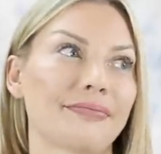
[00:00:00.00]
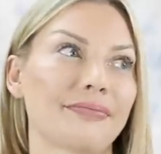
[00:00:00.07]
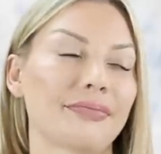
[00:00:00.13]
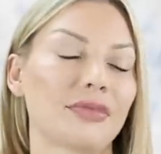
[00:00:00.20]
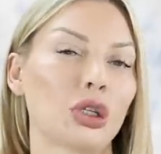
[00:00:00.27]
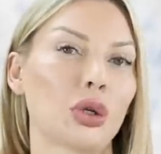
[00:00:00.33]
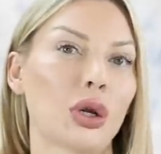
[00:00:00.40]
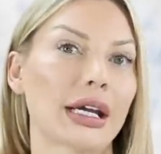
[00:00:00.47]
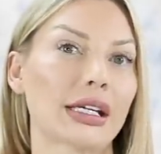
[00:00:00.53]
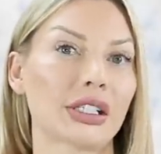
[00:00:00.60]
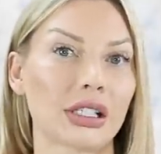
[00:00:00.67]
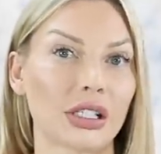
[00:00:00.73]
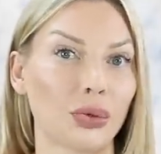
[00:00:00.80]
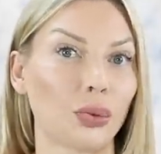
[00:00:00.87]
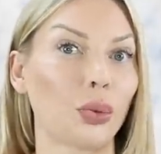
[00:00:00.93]
you're
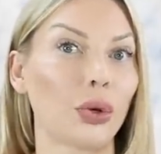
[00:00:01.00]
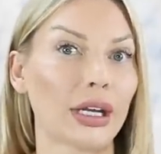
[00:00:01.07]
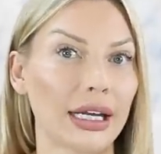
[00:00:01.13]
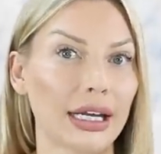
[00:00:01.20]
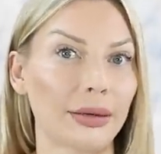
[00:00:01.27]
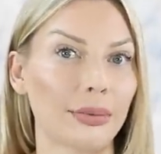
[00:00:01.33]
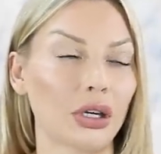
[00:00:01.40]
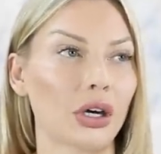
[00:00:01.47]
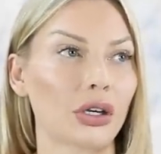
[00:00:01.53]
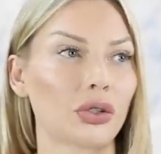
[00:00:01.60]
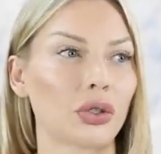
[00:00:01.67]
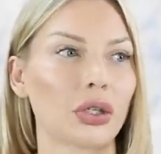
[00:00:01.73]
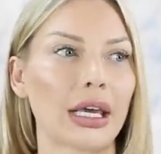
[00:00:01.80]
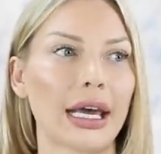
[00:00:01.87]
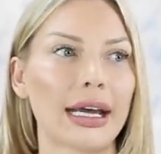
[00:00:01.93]
actually winning because
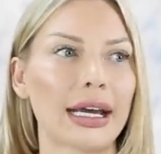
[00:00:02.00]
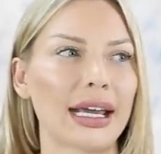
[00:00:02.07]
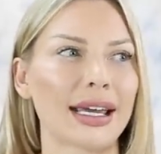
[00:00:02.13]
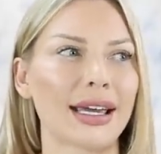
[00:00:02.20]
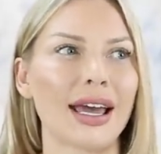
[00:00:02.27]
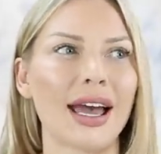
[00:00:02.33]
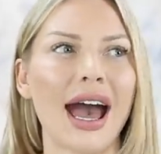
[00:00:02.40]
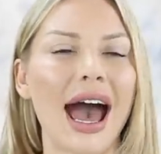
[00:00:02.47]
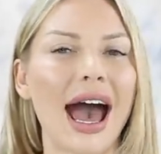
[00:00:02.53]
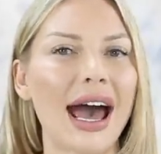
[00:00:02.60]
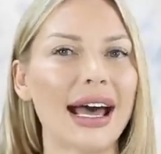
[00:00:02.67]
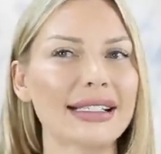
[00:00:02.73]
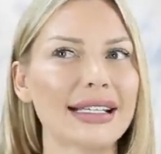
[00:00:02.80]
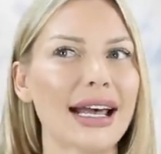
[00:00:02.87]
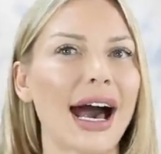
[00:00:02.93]
you're getting
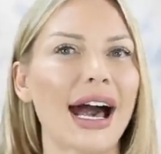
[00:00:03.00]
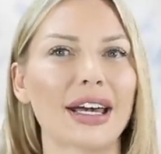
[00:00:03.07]
as high